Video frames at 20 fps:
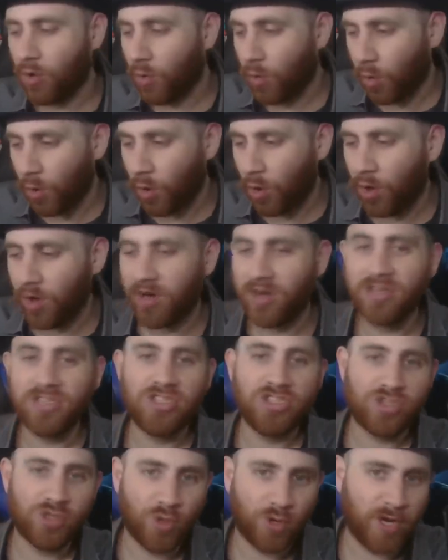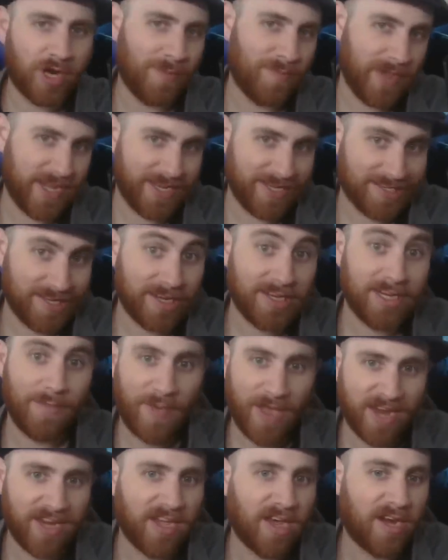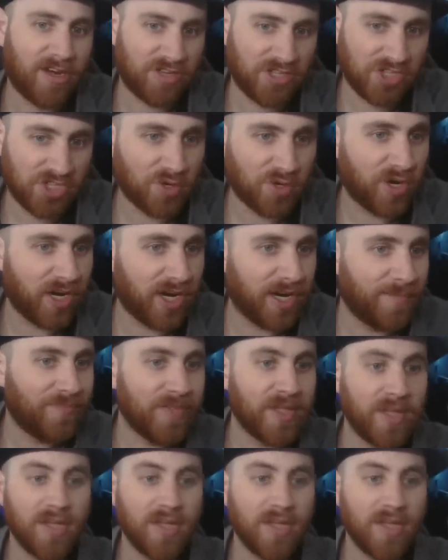or story beat, depending on your story.